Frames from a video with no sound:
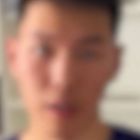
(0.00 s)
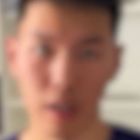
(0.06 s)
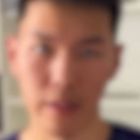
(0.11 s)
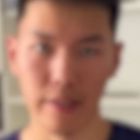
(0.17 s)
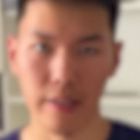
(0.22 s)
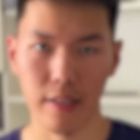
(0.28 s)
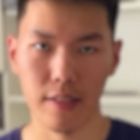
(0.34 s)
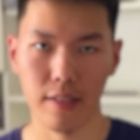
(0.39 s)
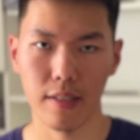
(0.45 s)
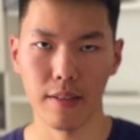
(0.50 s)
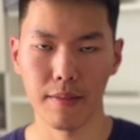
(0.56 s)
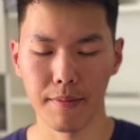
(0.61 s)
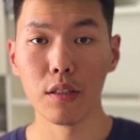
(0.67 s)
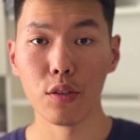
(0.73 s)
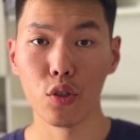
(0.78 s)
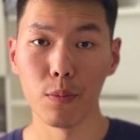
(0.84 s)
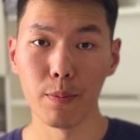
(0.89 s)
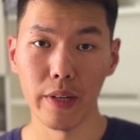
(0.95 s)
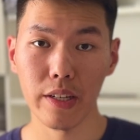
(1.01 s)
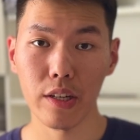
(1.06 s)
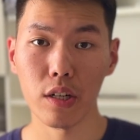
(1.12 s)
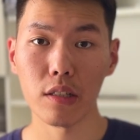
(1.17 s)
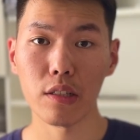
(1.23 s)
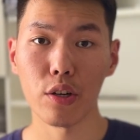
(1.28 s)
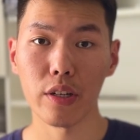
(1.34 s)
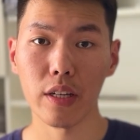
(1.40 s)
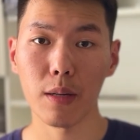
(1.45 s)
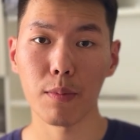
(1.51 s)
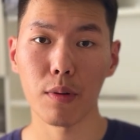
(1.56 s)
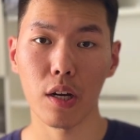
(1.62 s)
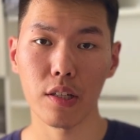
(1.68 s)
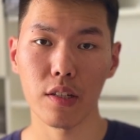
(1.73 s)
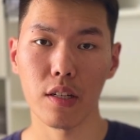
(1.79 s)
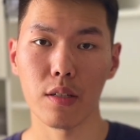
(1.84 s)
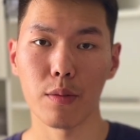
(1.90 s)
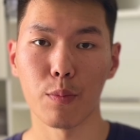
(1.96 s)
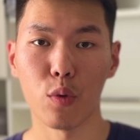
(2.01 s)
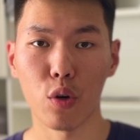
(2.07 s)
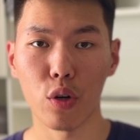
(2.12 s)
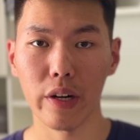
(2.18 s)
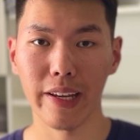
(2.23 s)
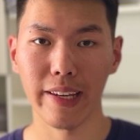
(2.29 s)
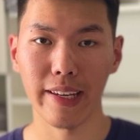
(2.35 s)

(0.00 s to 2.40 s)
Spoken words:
process. To make your learning process more